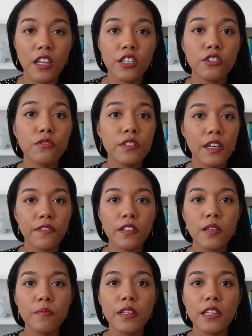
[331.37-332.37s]
You'll
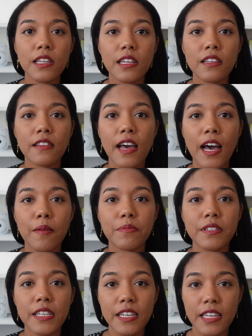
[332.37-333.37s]
definitely be needing the
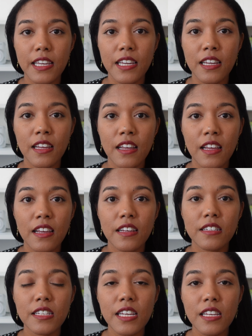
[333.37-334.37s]
app Tikkie.
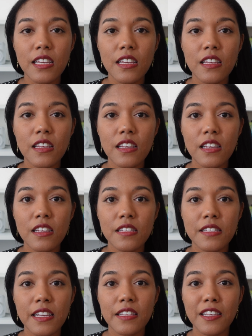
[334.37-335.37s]
Tikkie
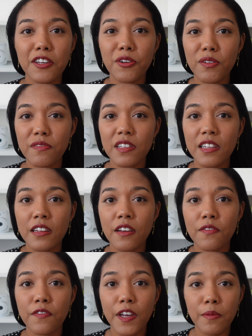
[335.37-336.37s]
is like the equivalent
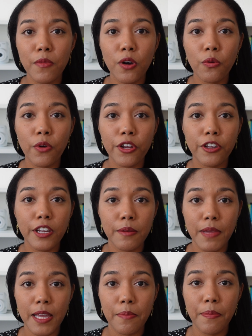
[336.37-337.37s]
of Venmo where you can
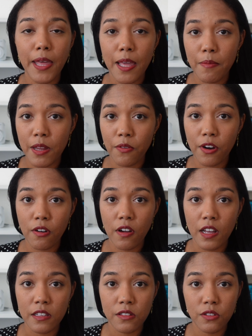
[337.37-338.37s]
make payment
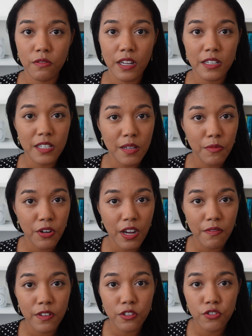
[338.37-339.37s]
requests. So next time you're
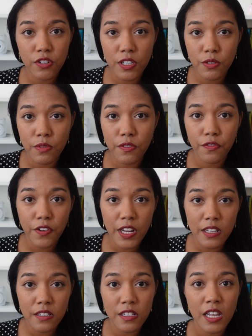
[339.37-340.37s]
having drinks with
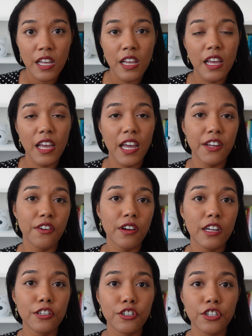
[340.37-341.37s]
friends and you're
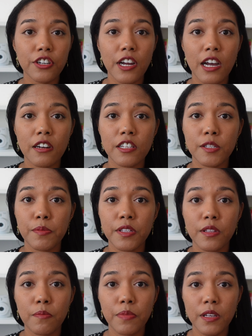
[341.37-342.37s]
unsure how to split
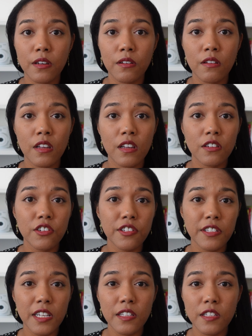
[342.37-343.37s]
the bill,
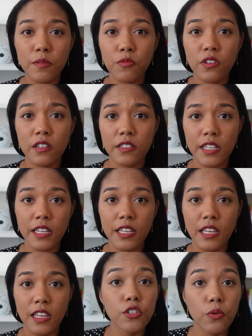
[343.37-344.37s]
just send someone a
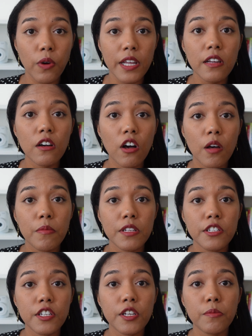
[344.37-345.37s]
Tikkie. It's quite
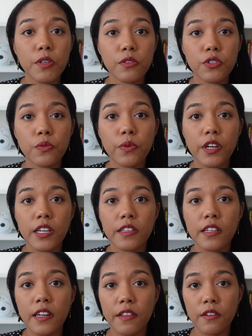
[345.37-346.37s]
common to commute to work in
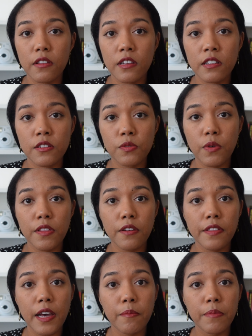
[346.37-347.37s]
the Netherlands, whether
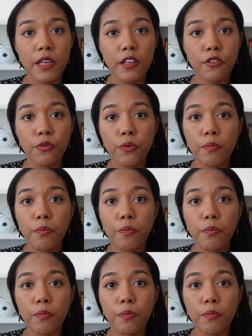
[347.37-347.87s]
that be through